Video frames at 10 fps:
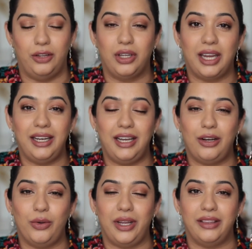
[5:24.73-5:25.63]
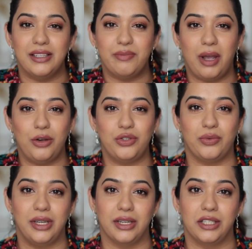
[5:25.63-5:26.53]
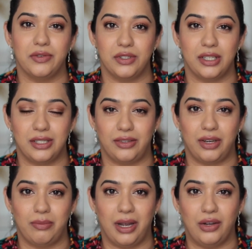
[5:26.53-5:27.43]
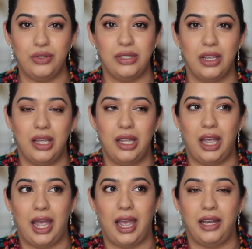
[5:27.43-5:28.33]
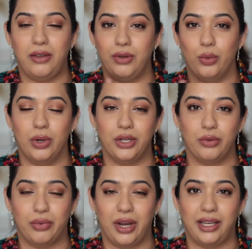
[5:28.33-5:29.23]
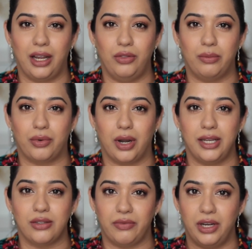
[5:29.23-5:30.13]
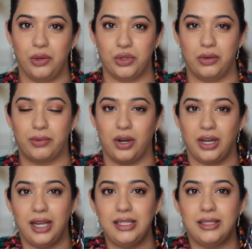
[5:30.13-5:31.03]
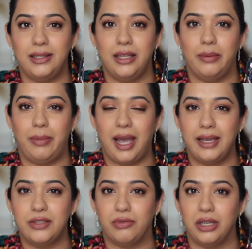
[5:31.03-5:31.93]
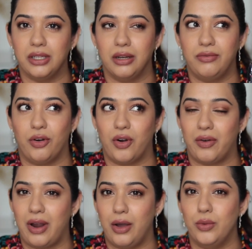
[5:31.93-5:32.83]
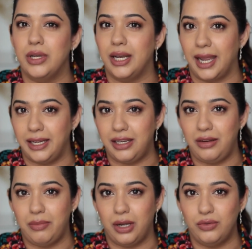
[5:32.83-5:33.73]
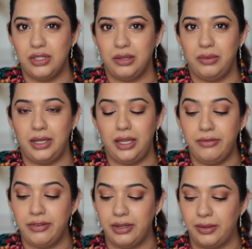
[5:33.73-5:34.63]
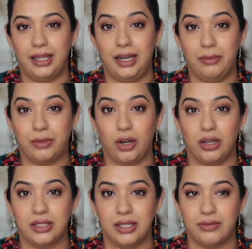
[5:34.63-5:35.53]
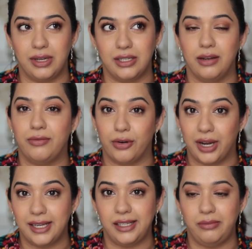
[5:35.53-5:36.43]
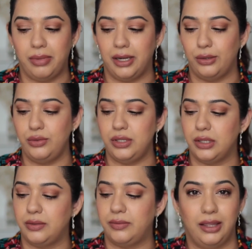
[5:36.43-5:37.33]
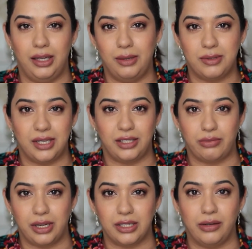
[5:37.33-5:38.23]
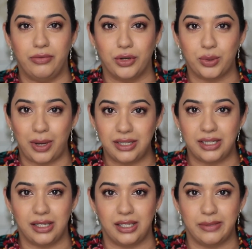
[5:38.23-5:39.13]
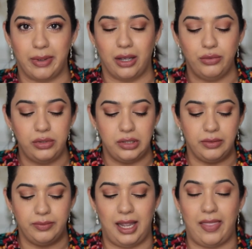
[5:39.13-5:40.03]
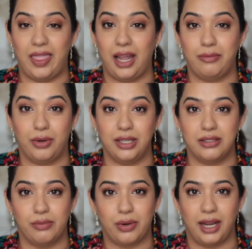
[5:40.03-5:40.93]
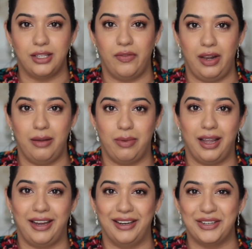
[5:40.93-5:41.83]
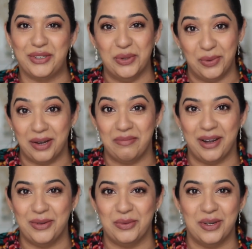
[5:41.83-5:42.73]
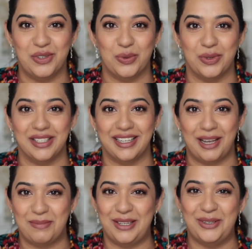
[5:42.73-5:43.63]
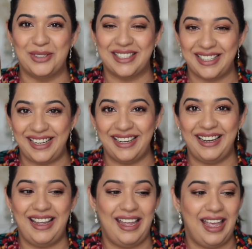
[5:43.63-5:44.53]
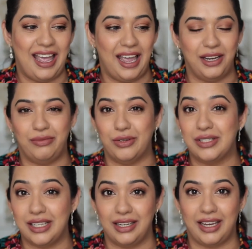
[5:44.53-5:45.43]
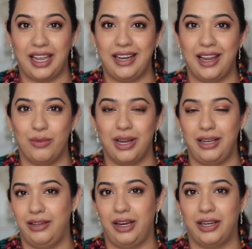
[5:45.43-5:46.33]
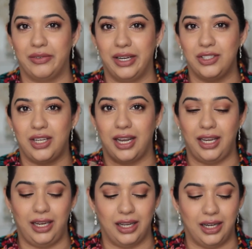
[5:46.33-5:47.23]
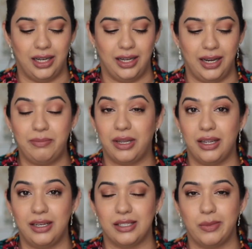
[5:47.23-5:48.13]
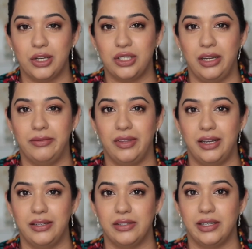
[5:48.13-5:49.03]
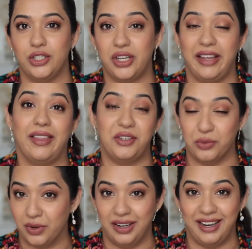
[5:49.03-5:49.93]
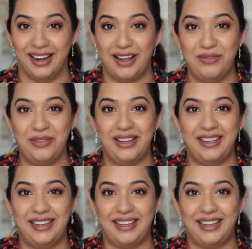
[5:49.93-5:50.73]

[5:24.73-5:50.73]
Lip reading: Now the kit, including this pouch, retails for £63. And if you were to break down the price of individual products, the bags retail for around £19, I believe. The lip glosses retail for £18. The lipsticks retail for £26. And that brings the price of the lip liner to £1, which was an absolute steal. And if you still can, I would highly encourage getting a lip kit, especially if there is a shade that you really love.